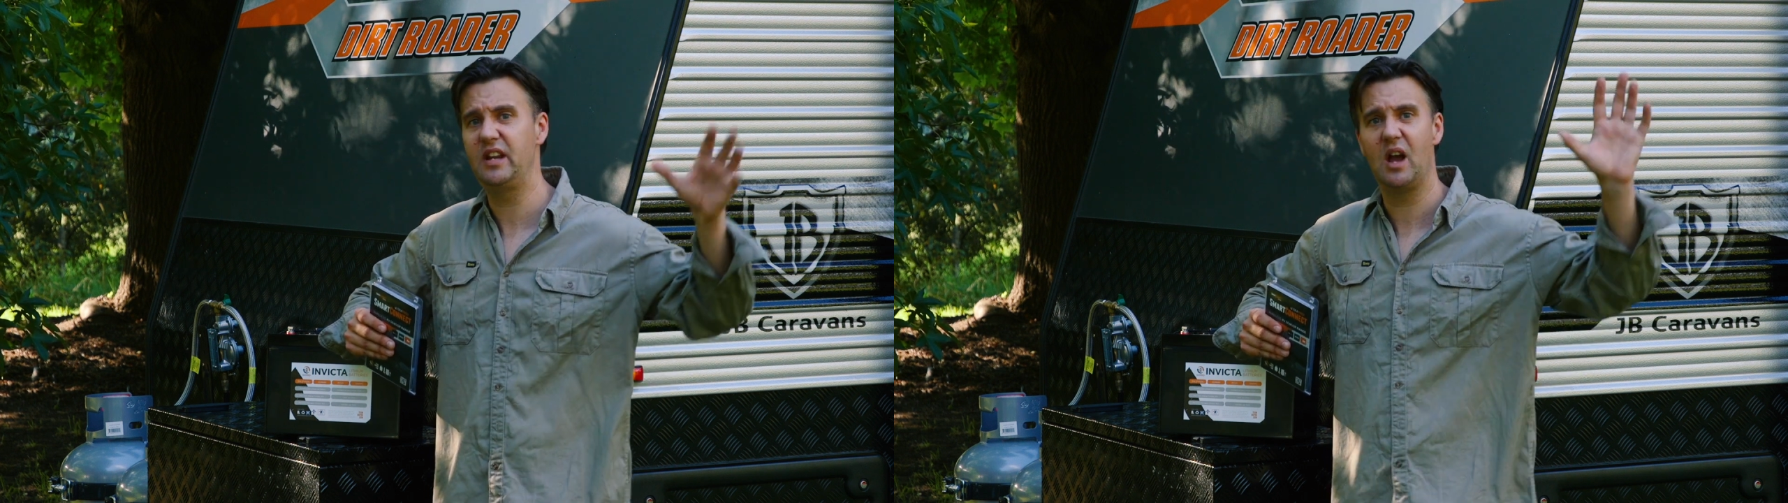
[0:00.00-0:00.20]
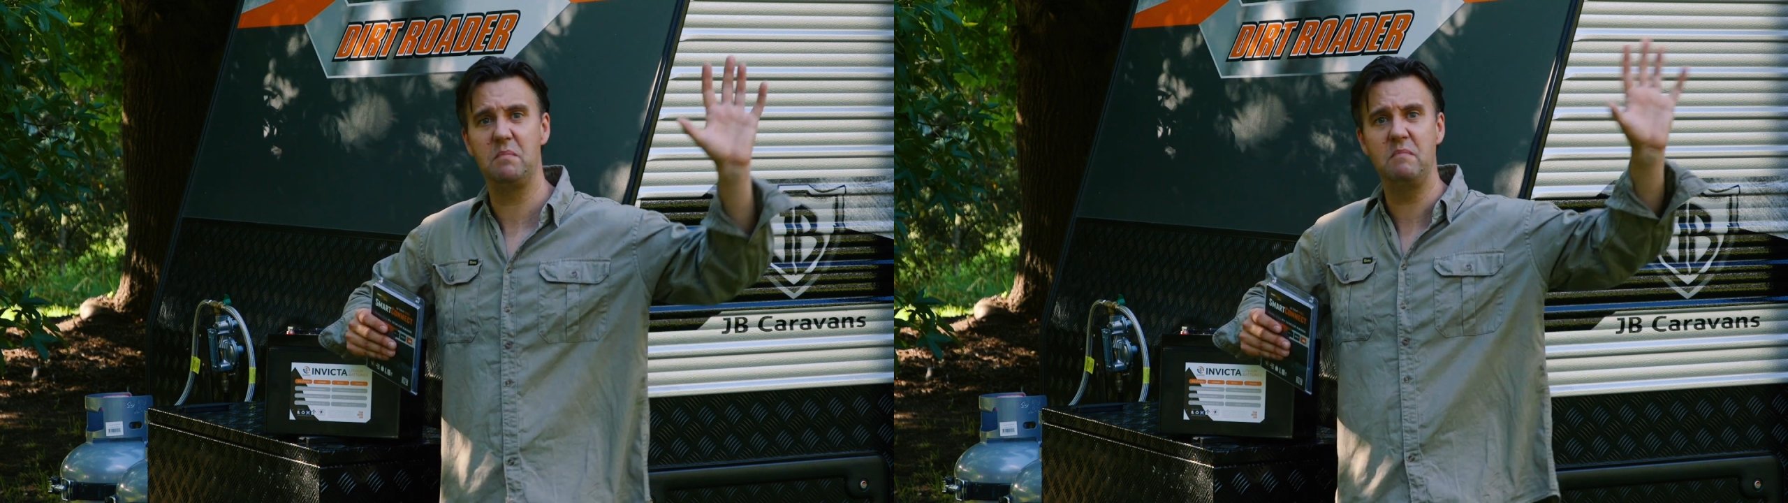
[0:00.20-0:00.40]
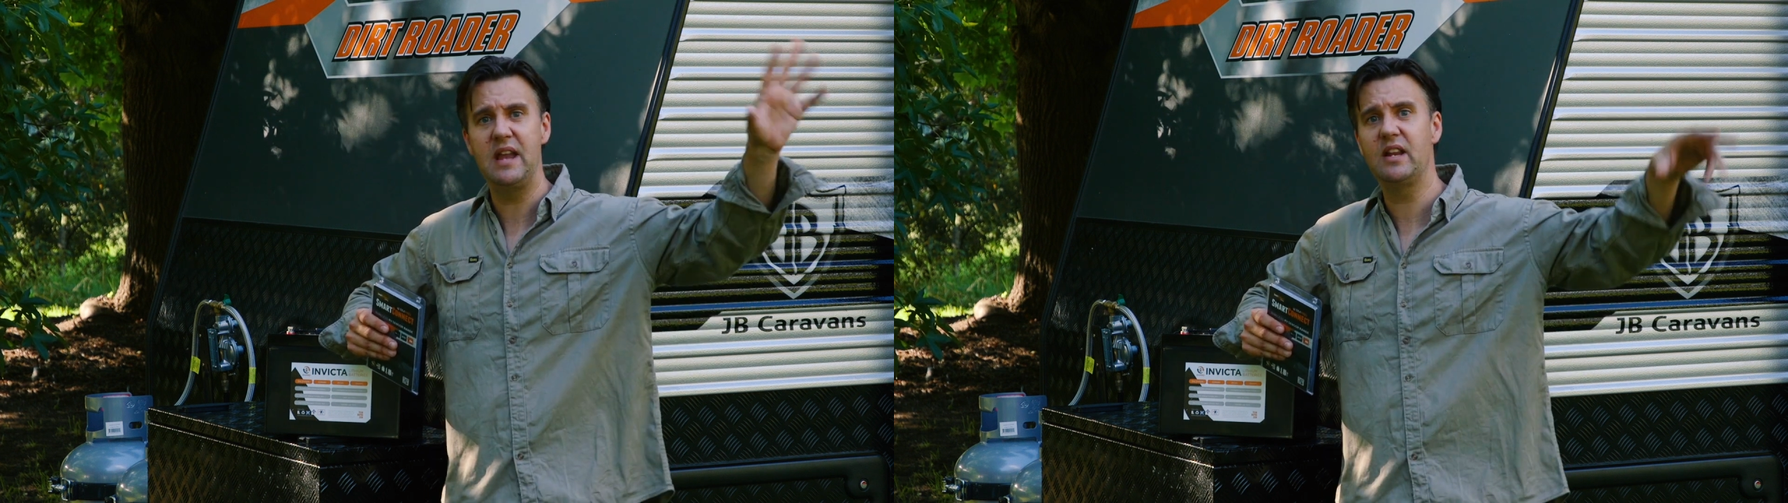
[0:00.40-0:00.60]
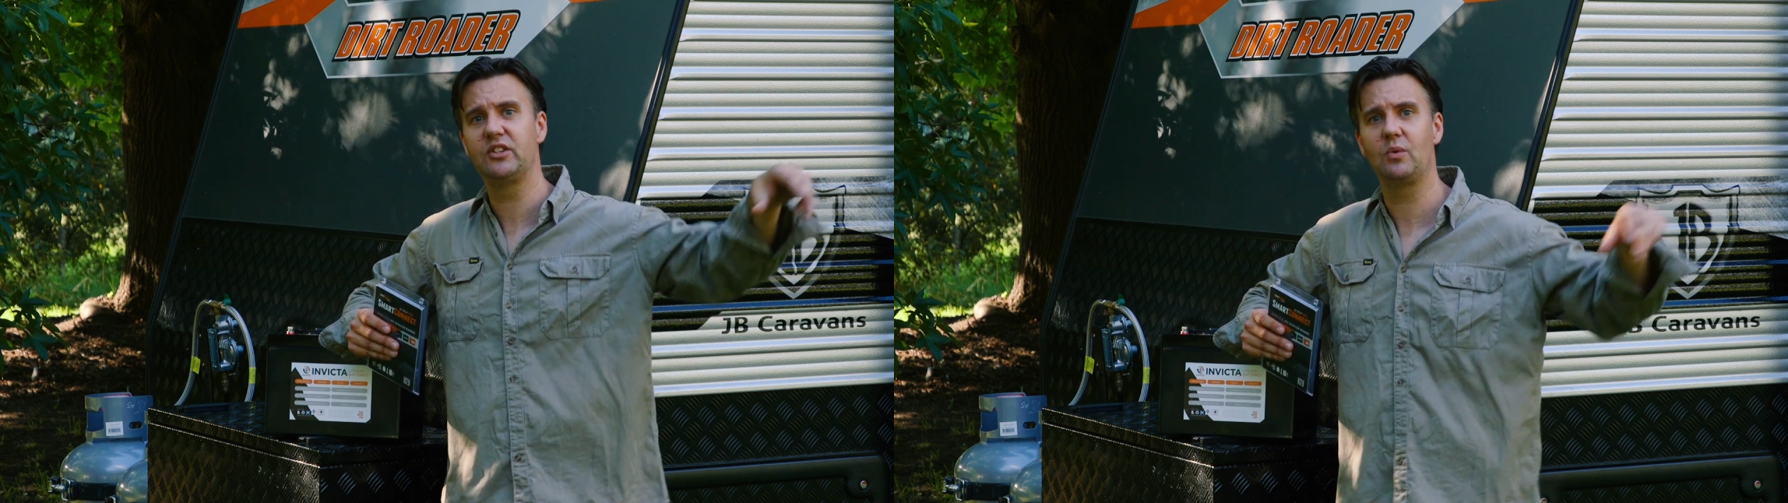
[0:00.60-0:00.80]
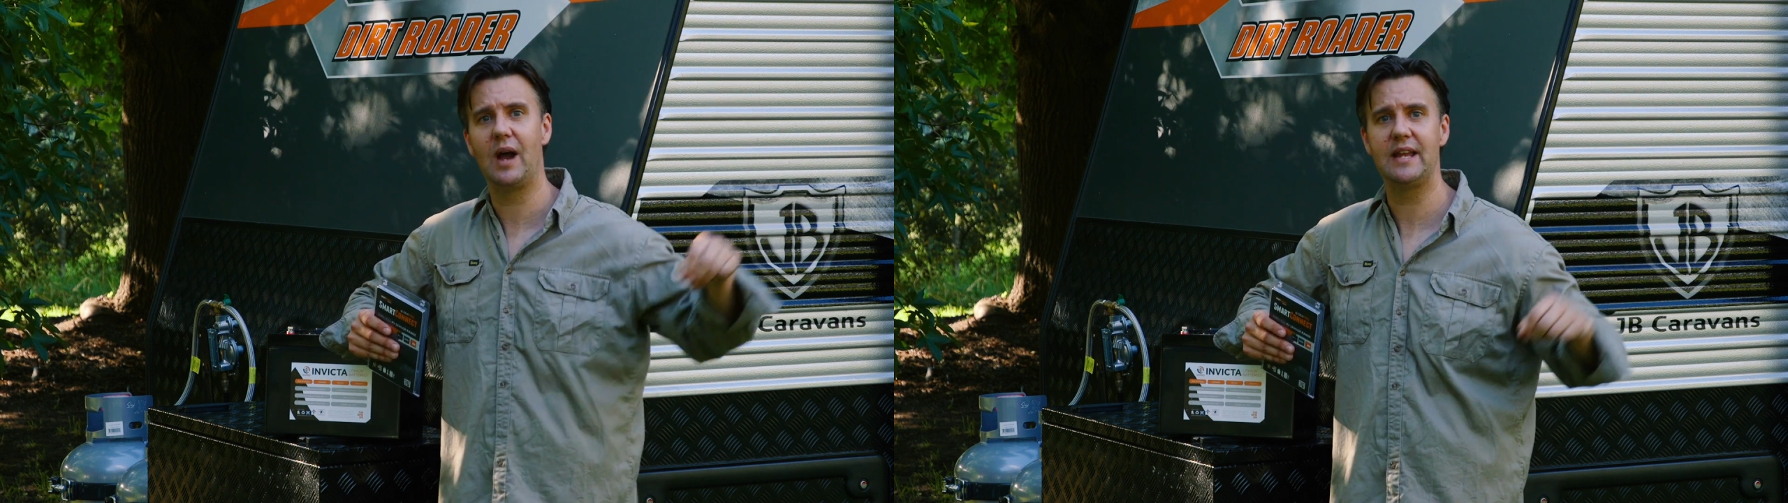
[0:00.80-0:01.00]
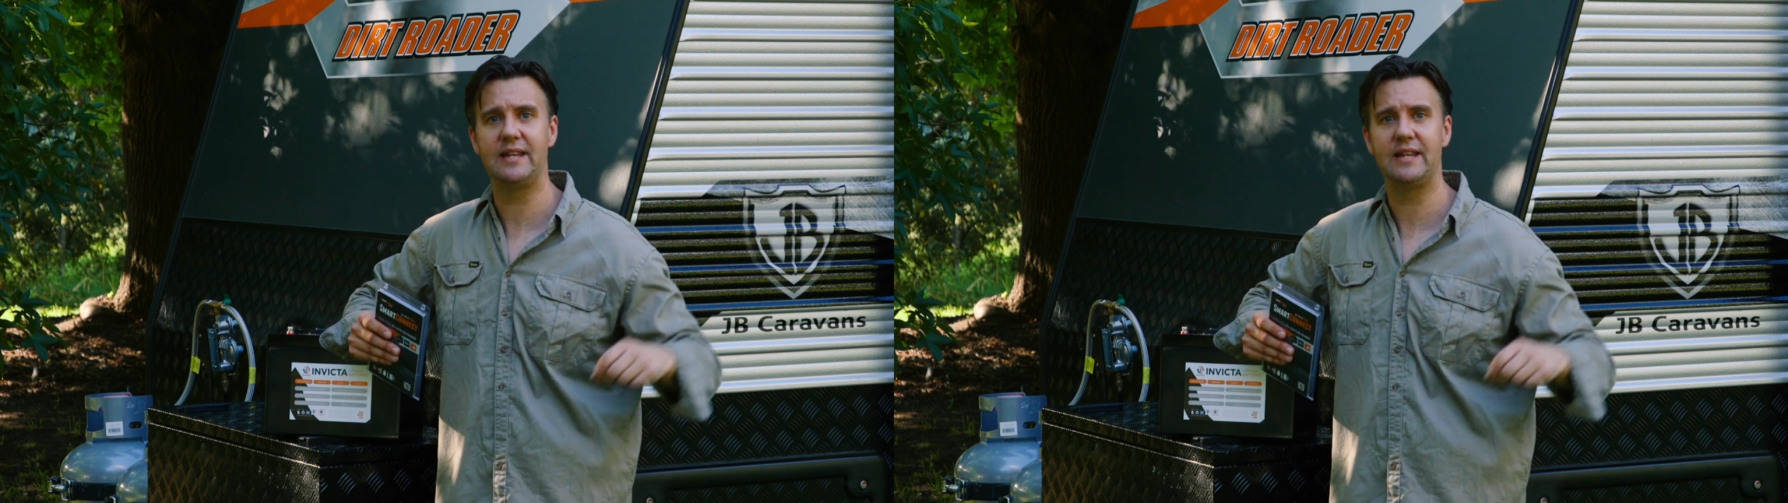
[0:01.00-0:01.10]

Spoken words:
you know, meters away